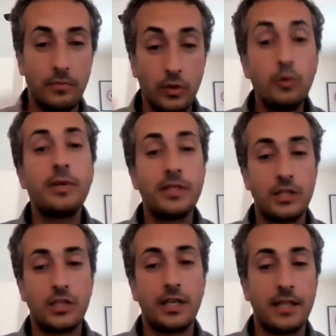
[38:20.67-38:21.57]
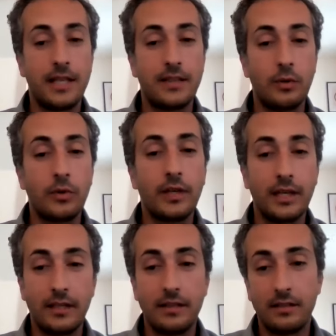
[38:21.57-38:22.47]
new position that they're
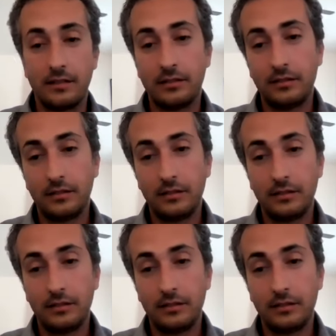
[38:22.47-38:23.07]
working in.